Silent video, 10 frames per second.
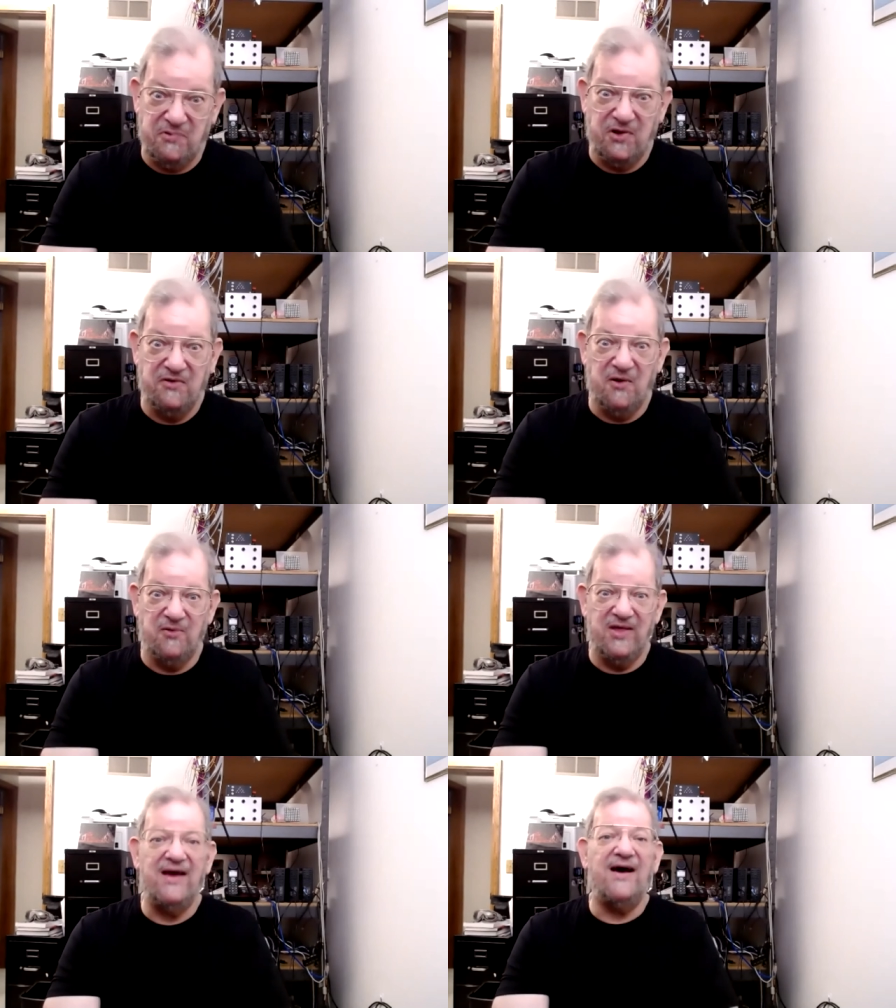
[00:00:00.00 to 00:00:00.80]
Didn't
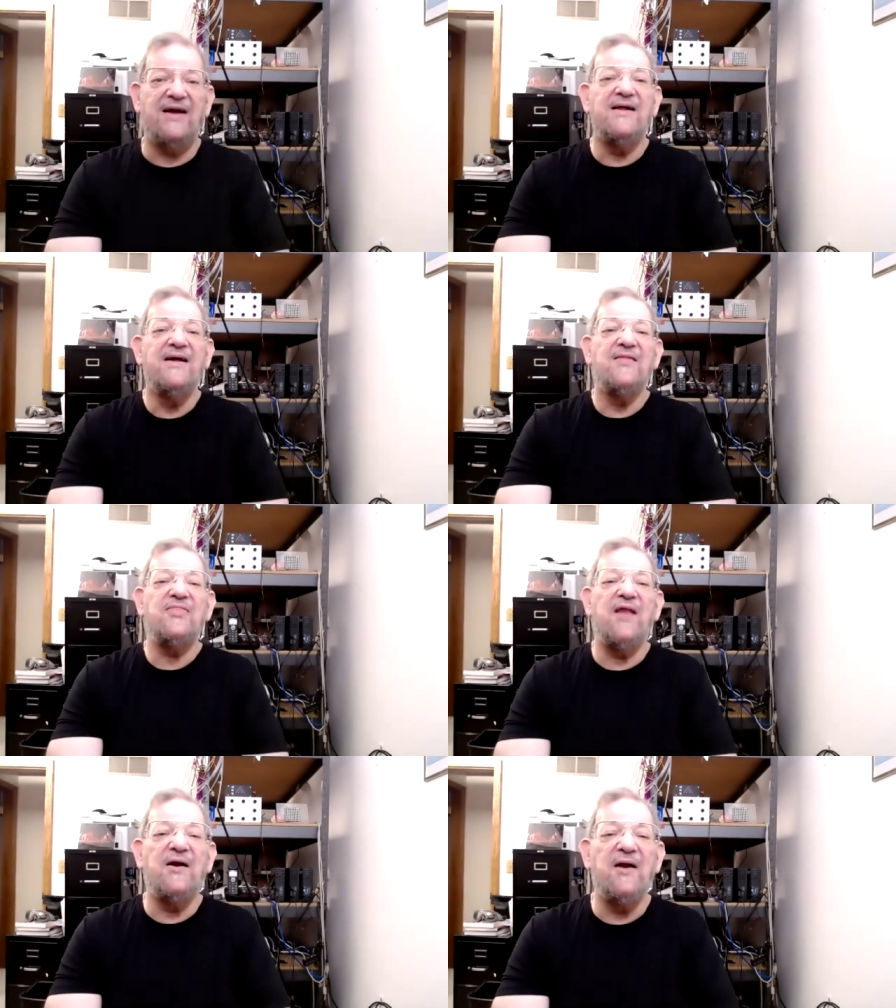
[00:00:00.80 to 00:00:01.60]
know that.
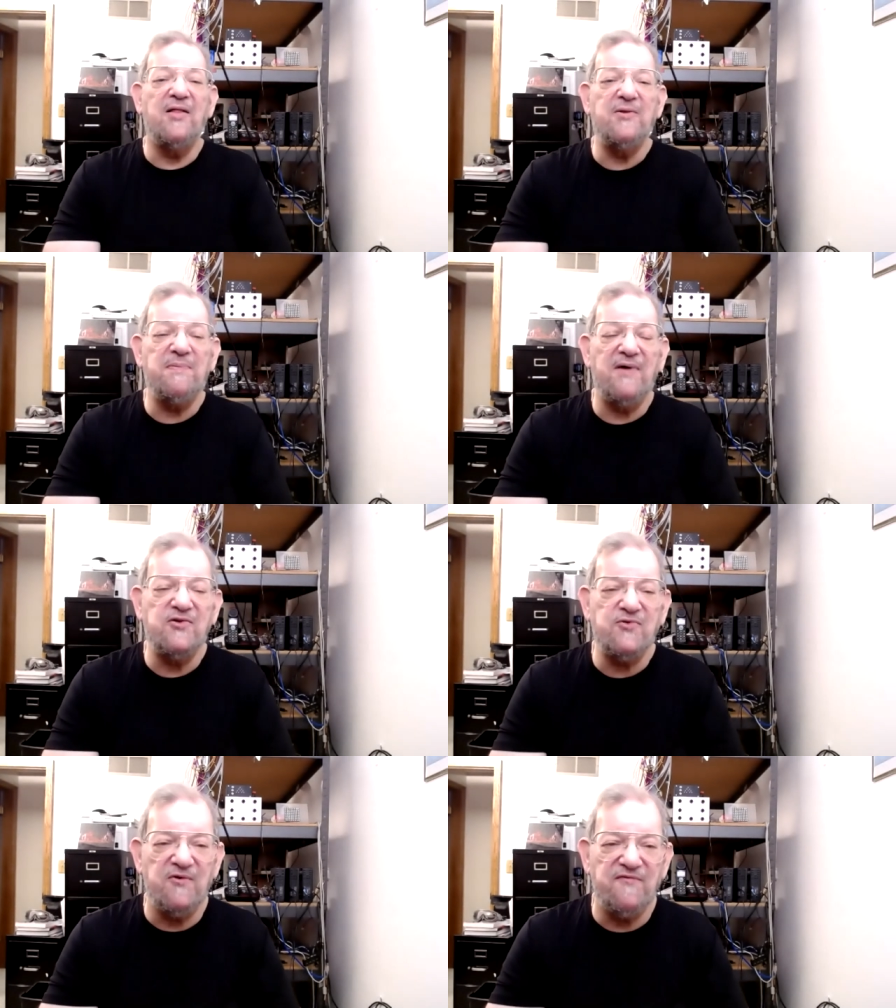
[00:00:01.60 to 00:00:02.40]
Now, another
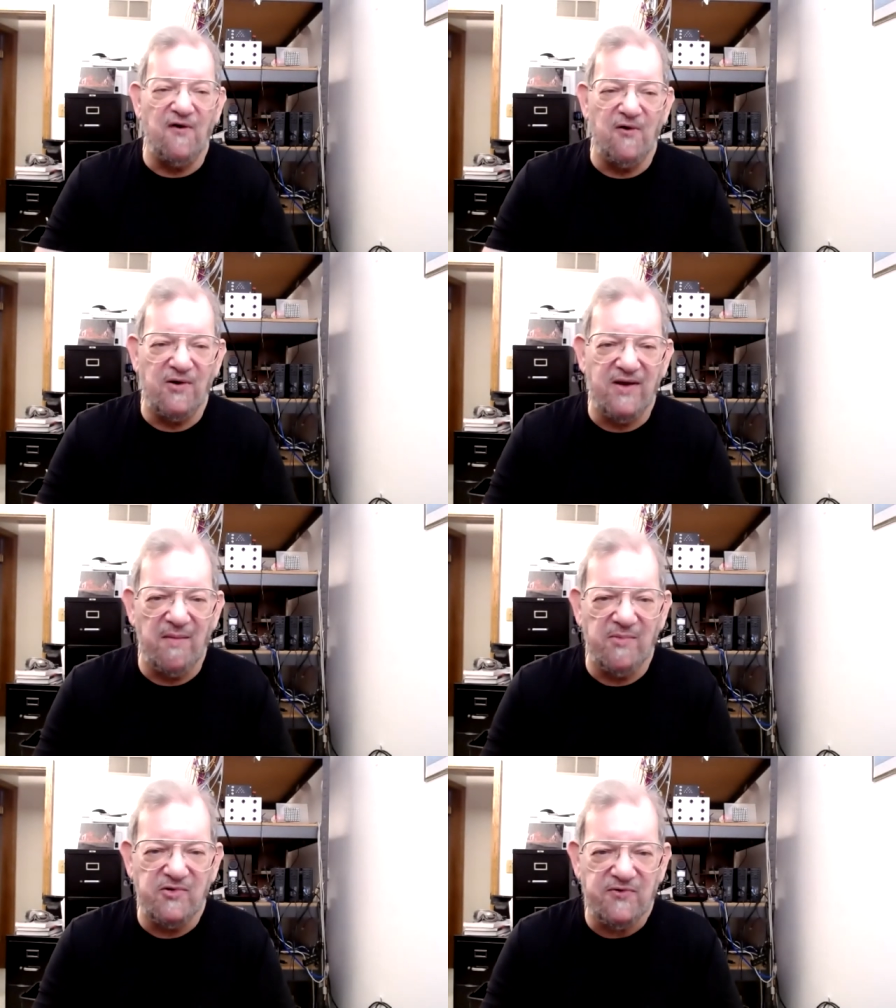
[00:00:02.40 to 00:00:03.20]
place where
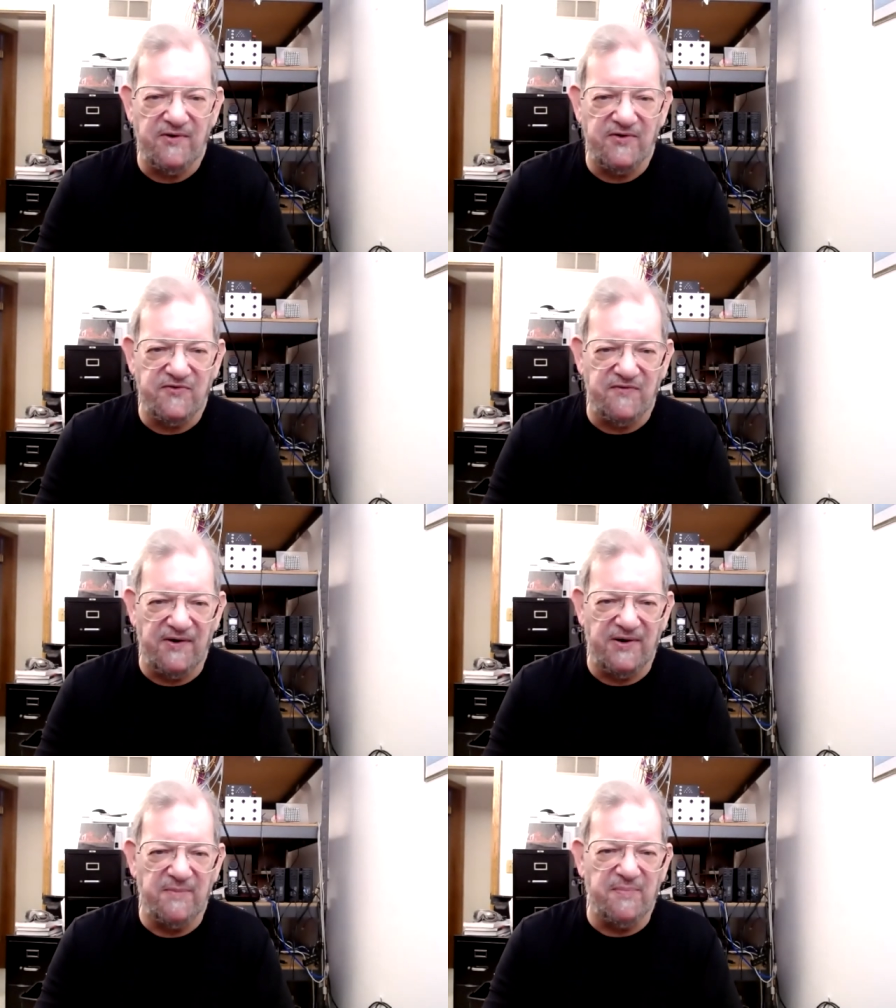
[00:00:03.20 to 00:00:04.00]
photochemistry is
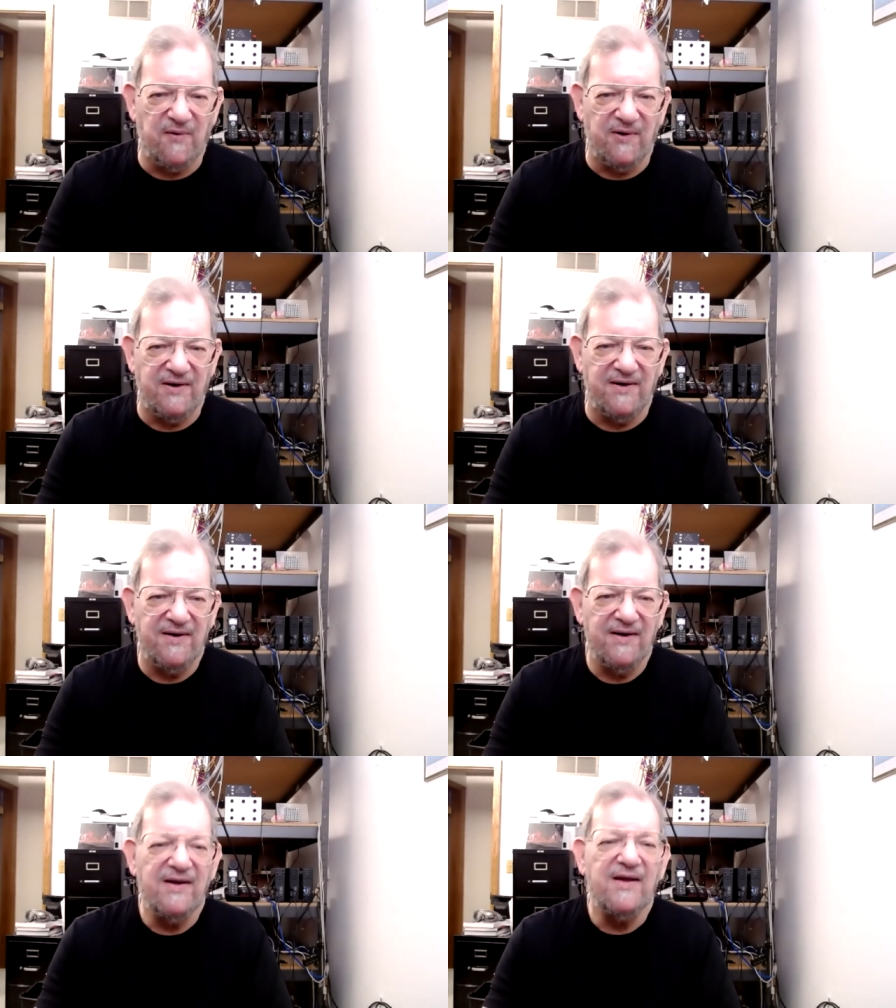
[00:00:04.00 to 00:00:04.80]
very important
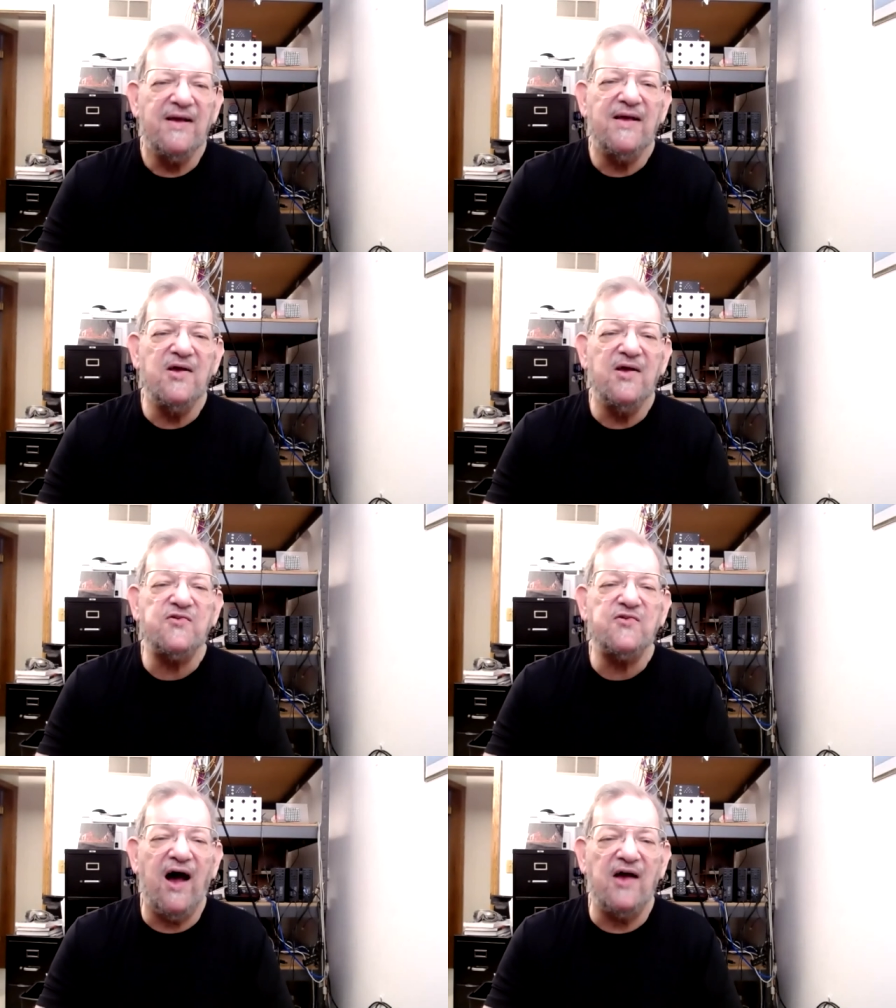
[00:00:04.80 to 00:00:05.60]

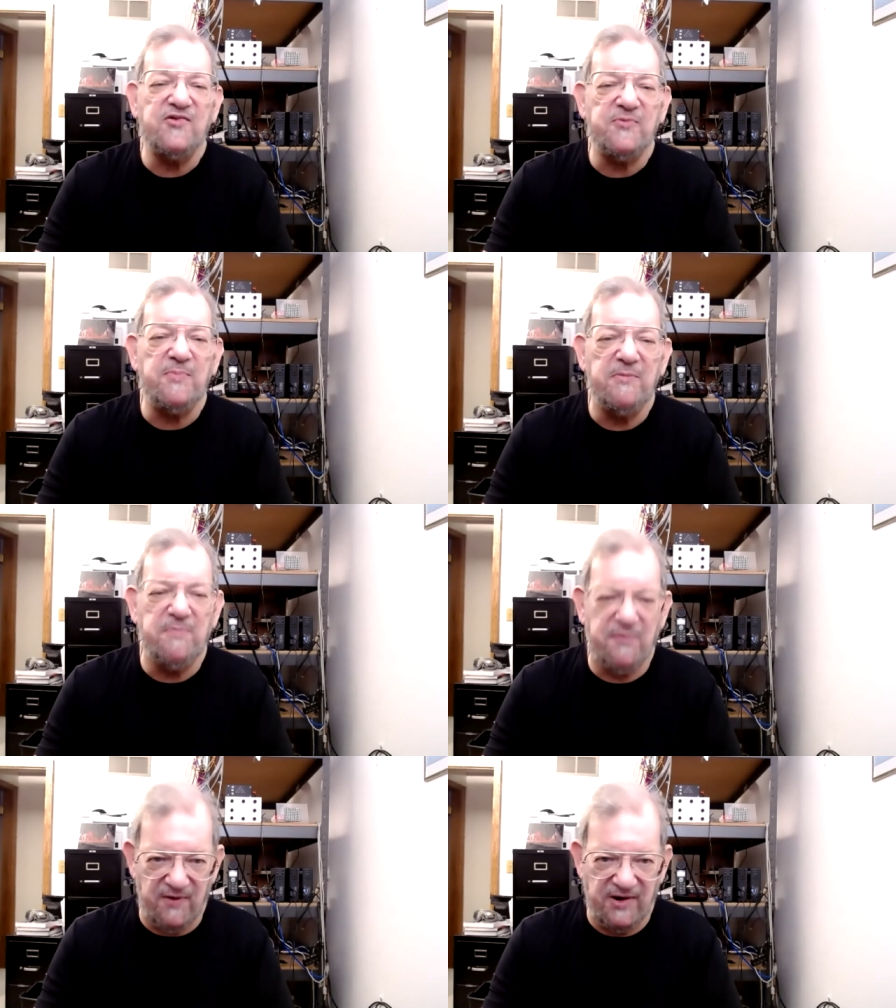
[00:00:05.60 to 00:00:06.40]
is high speed
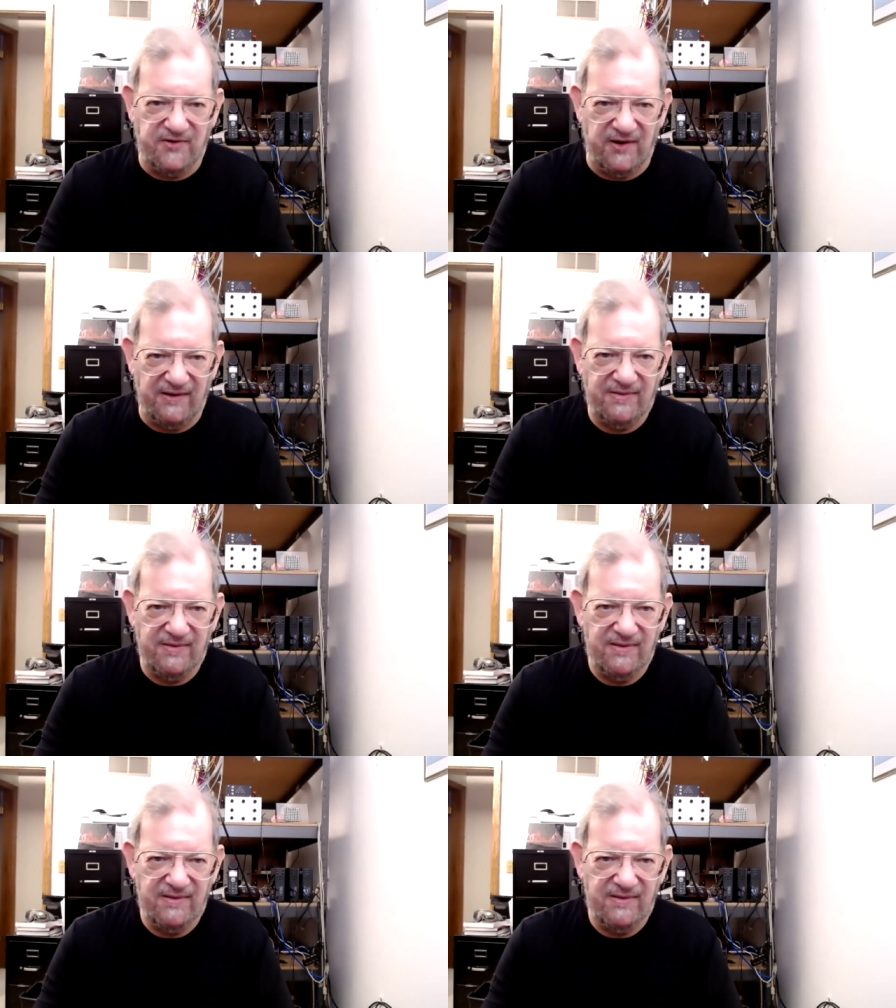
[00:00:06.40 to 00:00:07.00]
printing,